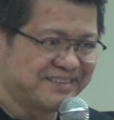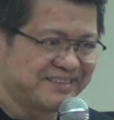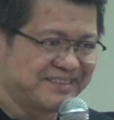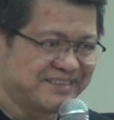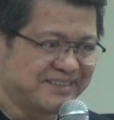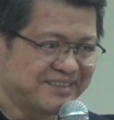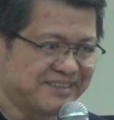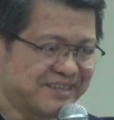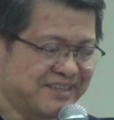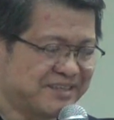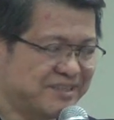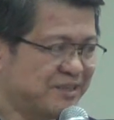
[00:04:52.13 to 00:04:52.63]

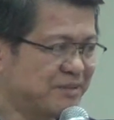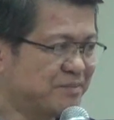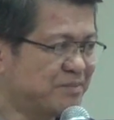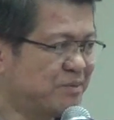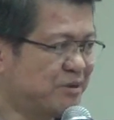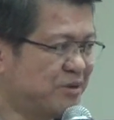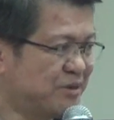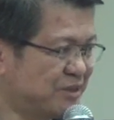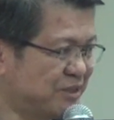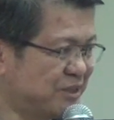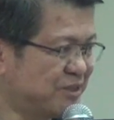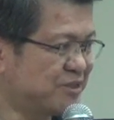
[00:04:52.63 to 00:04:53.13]
That's
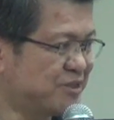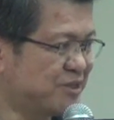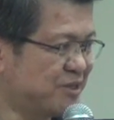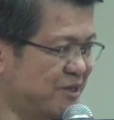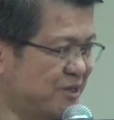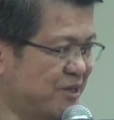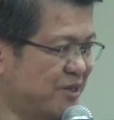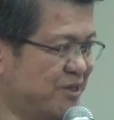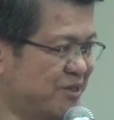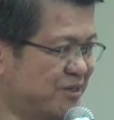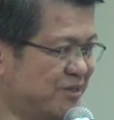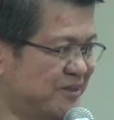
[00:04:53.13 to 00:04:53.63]
important
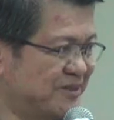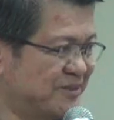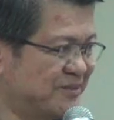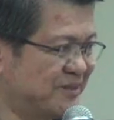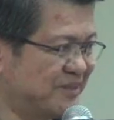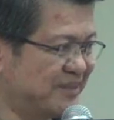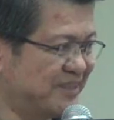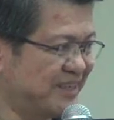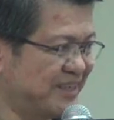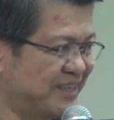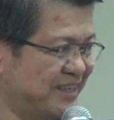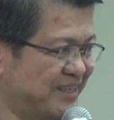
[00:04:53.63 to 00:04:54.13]
to know,
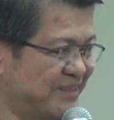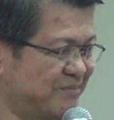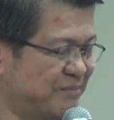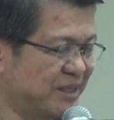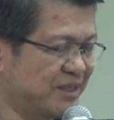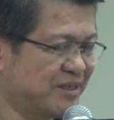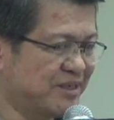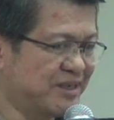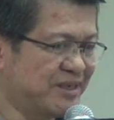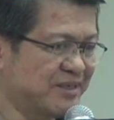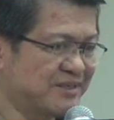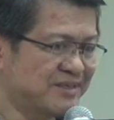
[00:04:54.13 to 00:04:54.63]
okay?
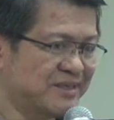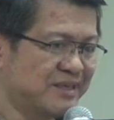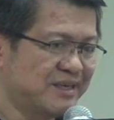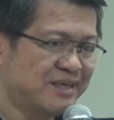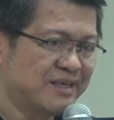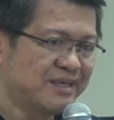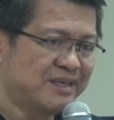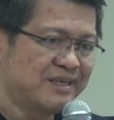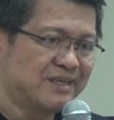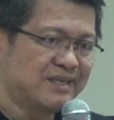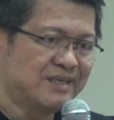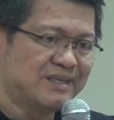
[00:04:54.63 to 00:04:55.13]
Because
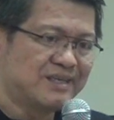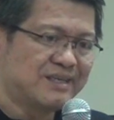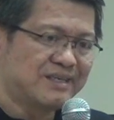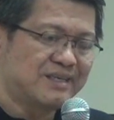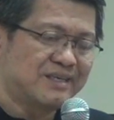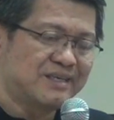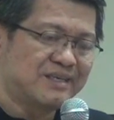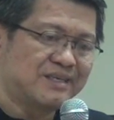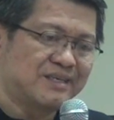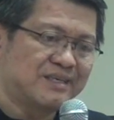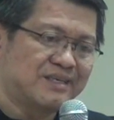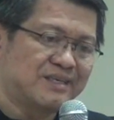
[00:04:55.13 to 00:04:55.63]

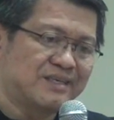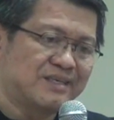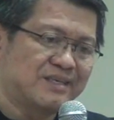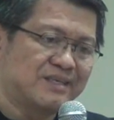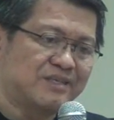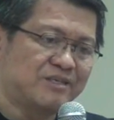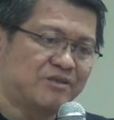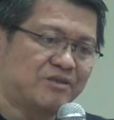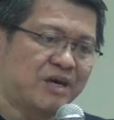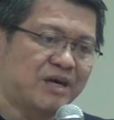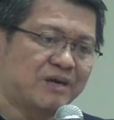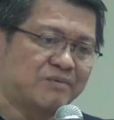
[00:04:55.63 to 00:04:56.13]

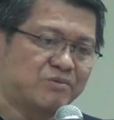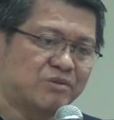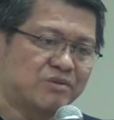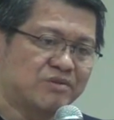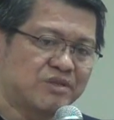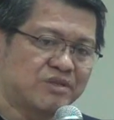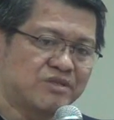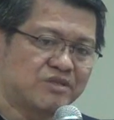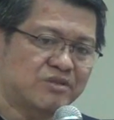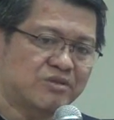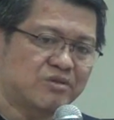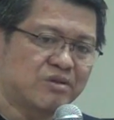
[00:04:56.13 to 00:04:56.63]
you have to
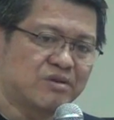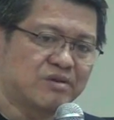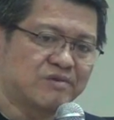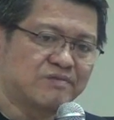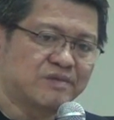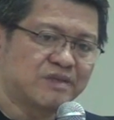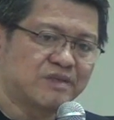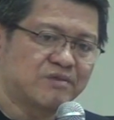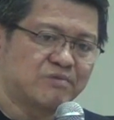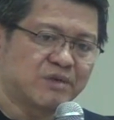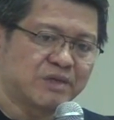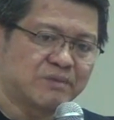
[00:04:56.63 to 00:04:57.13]

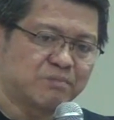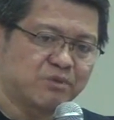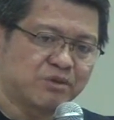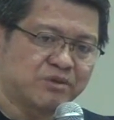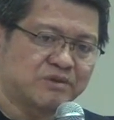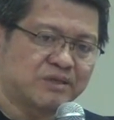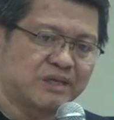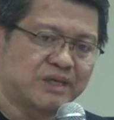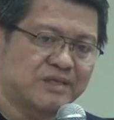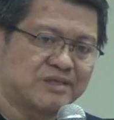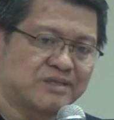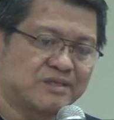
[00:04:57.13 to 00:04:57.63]
discover what
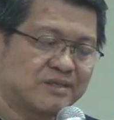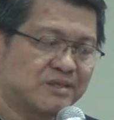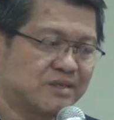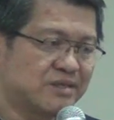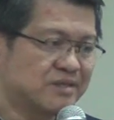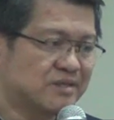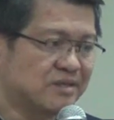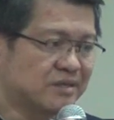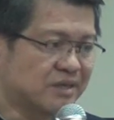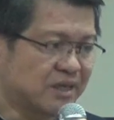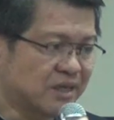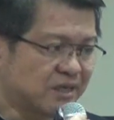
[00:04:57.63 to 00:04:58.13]

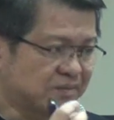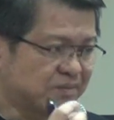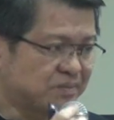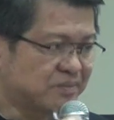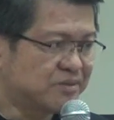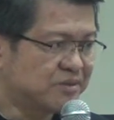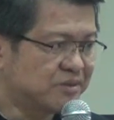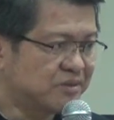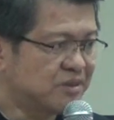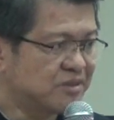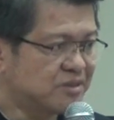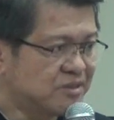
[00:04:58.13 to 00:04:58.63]
potentials God
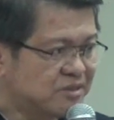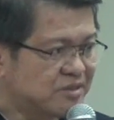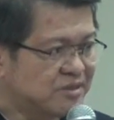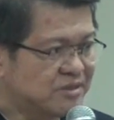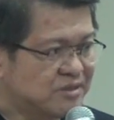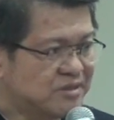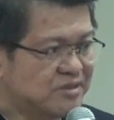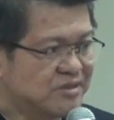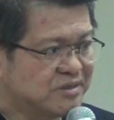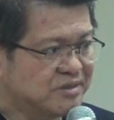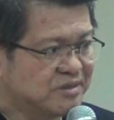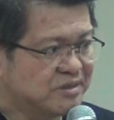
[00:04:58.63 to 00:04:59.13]
put into
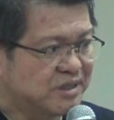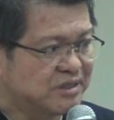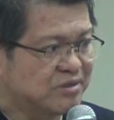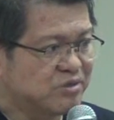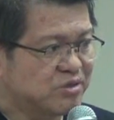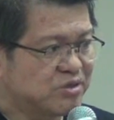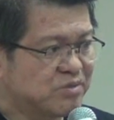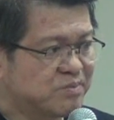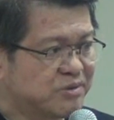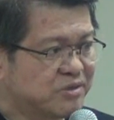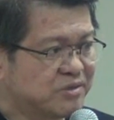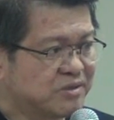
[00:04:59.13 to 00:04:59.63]
you, and
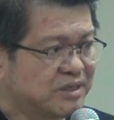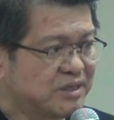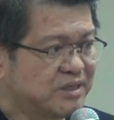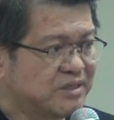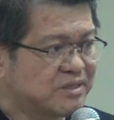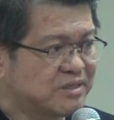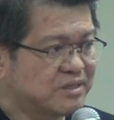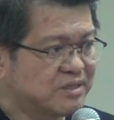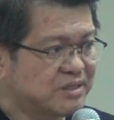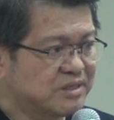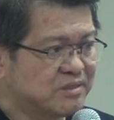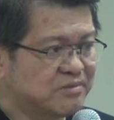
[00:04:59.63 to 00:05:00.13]
those
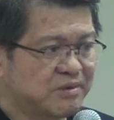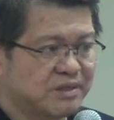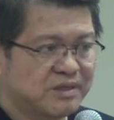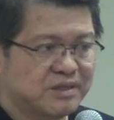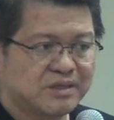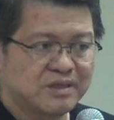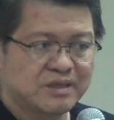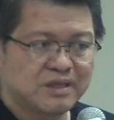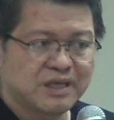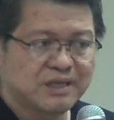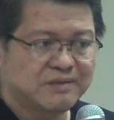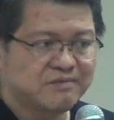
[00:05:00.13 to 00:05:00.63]
potentials will
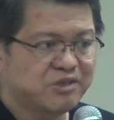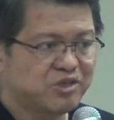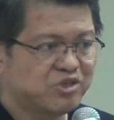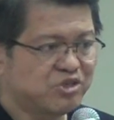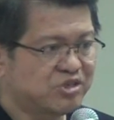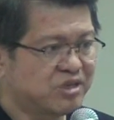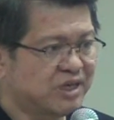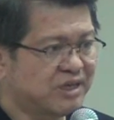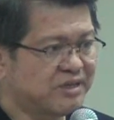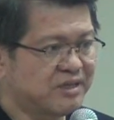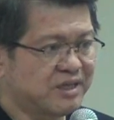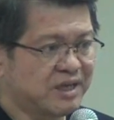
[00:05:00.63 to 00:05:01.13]
never
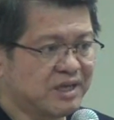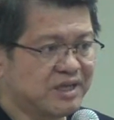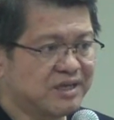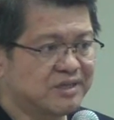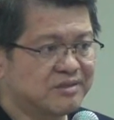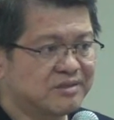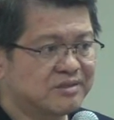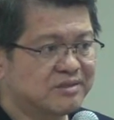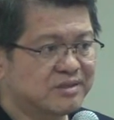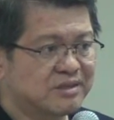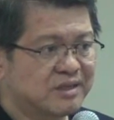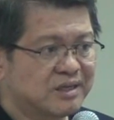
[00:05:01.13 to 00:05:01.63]
shine
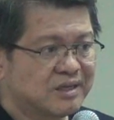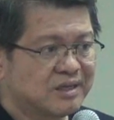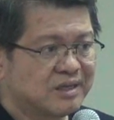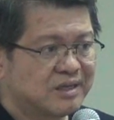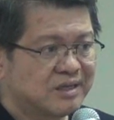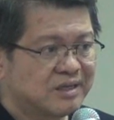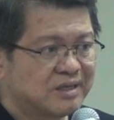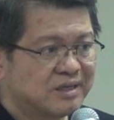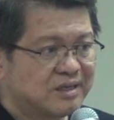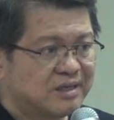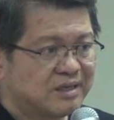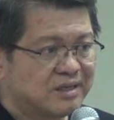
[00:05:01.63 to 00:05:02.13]
out
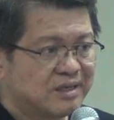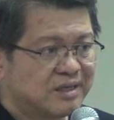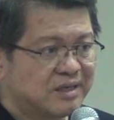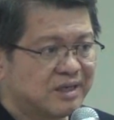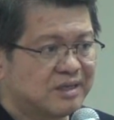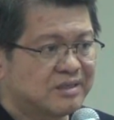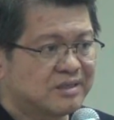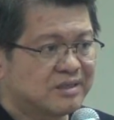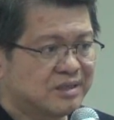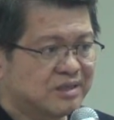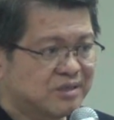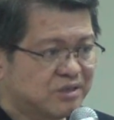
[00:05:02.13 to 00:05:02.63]

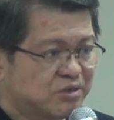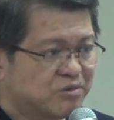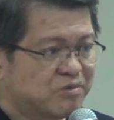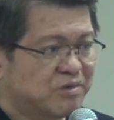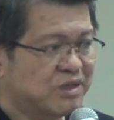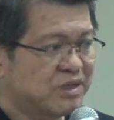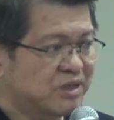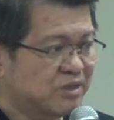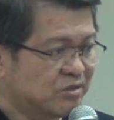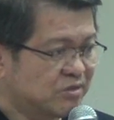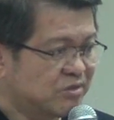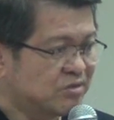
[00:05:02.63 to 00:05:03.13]
until you're
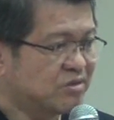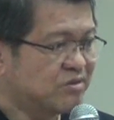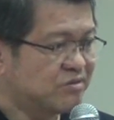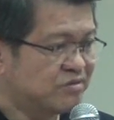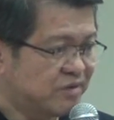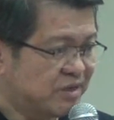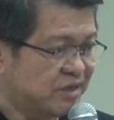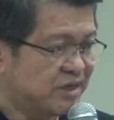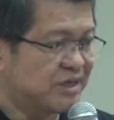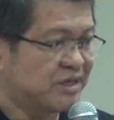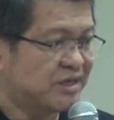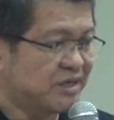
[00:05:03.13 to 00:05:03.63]
willing to go
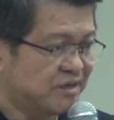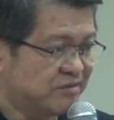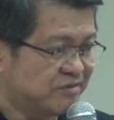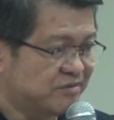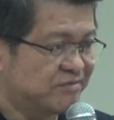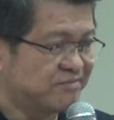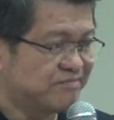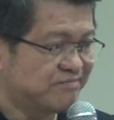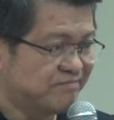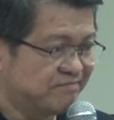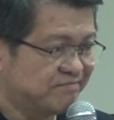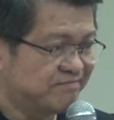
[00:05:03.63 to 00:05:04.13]
far
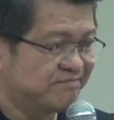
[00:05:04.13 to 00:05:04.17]
enough.